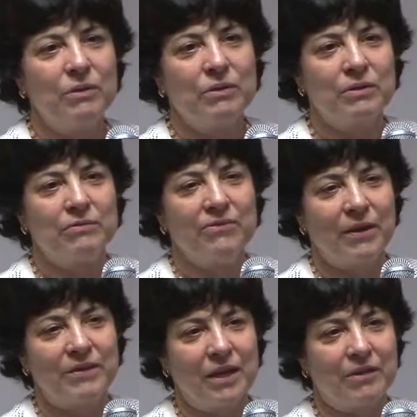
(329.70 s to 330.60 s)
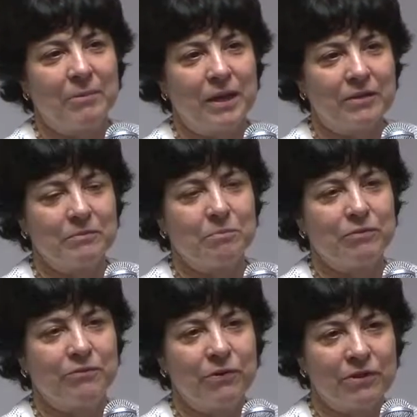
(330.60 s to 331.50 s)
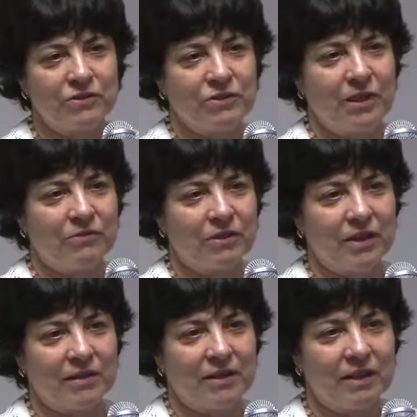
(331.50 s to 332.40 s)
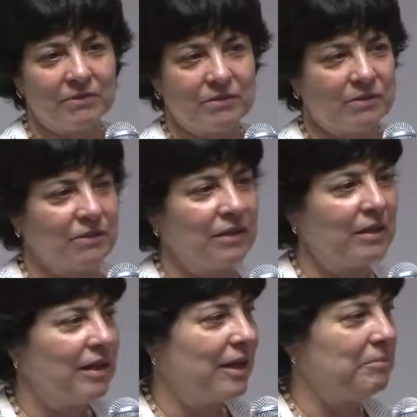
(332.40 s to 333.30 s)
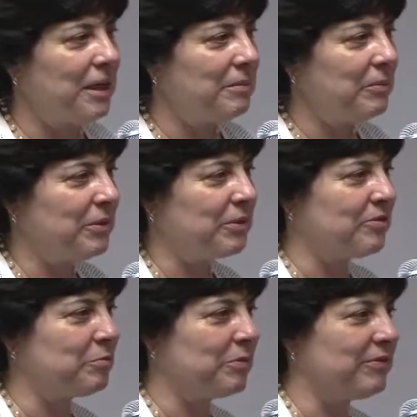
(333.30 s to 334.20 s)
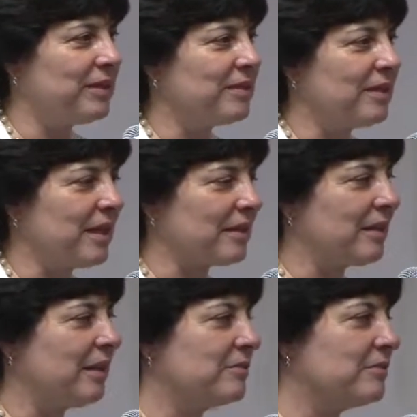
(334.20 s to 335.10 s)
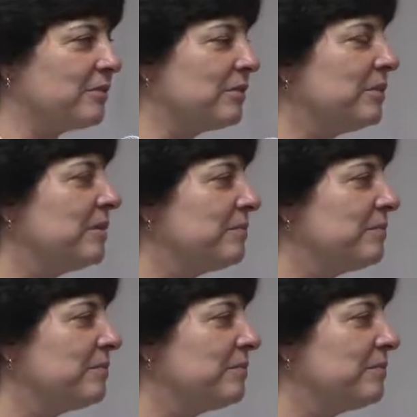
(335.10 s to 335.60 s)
we could have found out about it before she ever got cancer, and maybe we could have prevented that cancer.